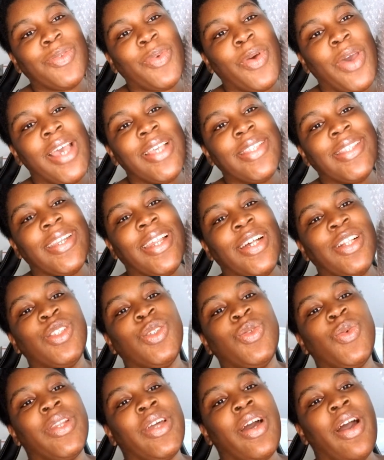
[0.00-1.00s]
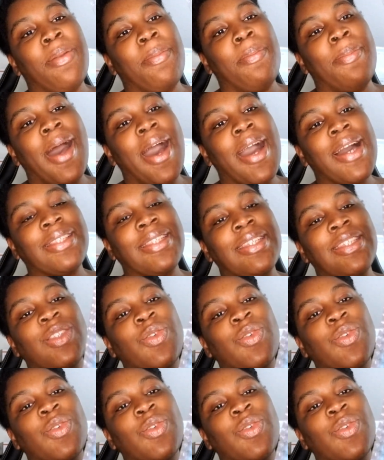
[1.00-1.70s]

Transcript: why I said I'll do an unboxing.